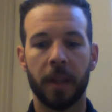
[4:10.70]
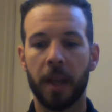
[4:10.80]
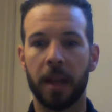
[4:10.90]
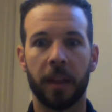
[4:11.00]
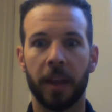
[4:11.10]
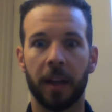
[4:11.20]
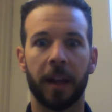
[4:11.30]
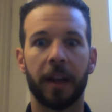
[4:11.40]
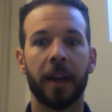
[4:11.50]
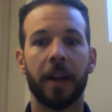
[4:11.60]
anything
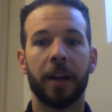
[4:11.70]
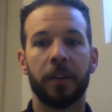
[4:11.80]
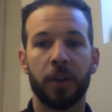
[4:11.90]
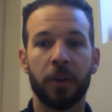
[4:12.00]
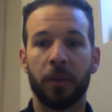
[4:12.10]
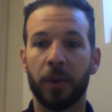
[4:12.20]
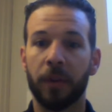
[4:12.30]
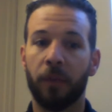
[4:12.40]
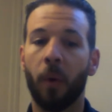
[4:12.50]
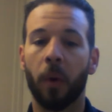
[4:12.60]
like 2, 3,
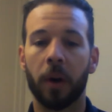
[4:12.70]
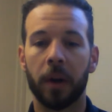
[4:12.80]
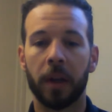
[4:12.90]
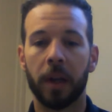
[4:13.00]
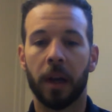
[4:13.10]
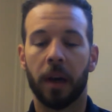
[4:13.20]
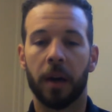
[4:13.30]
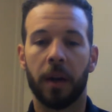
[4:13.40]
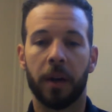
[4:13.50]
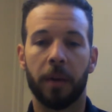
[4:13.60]
4
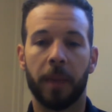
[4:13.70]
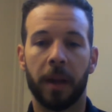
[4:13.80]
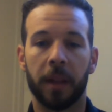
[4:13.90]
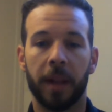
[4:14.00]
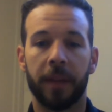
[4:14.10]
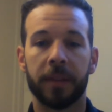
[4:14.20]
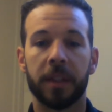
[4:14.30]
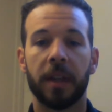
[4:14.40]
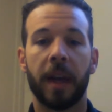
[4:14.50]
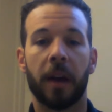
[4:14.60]
in your main lifts.
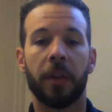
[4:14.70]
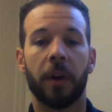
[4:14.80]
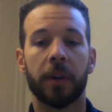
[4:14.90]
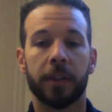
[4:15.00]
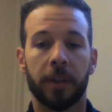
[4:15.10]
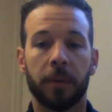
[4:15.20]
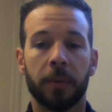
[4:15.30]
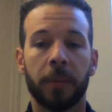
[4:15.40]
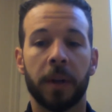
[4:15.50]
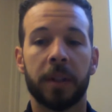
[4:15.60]
Now there are
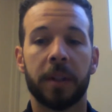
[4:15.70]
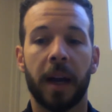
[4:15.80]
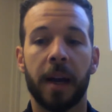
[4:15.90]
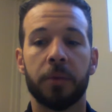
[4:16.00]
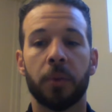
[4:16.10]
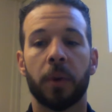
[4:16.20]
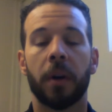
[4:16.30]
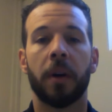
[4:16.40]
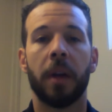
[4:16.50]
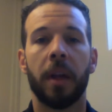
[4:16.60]
some times
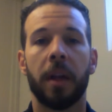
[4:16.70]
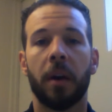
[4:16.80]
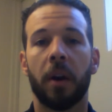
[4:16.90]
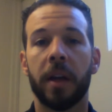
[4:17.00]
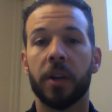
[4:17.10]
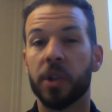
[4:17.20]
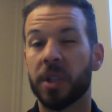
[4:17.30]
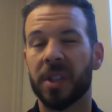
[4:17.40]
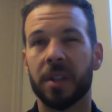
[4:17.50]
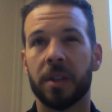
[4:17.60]
where in our energy
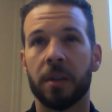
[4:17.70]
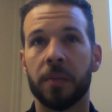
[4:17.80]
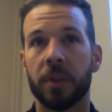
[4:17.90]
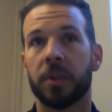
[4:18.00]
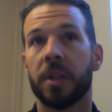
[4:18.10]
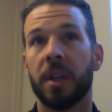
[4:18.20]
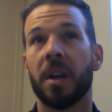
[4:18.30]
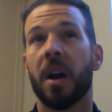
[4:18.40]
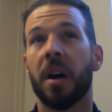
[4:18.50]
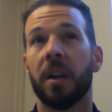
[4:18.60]
systems you'll see
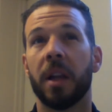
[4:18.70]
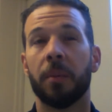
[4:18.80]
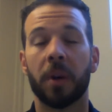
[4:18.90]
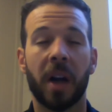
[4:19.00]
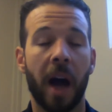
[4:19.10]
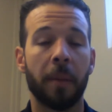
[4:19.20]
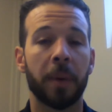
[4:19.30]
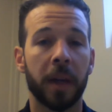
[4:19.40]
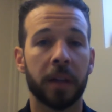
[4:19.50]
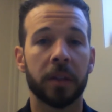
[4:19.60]
a label
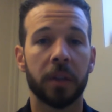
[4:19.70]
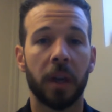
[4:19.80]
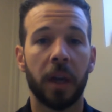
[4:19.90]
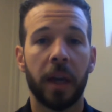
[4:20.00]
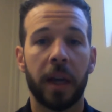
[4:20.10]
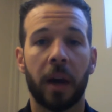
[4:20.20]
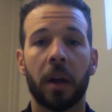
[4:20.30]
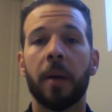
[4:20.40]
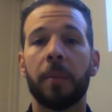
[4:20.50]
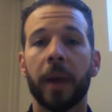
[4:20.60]
complex. Now
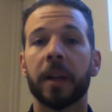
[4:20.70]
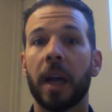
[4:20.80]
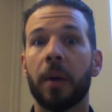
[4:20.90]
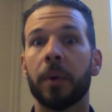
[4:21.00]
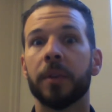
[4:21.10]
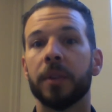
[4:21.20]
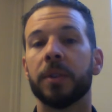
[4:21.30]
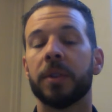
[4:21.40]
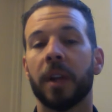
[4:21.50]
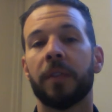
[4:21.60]
complex, I will do
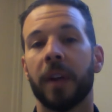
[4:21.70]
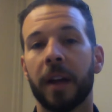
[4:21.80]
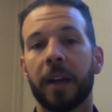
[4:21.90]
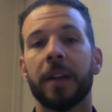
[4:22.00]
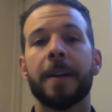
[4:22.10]
stuff like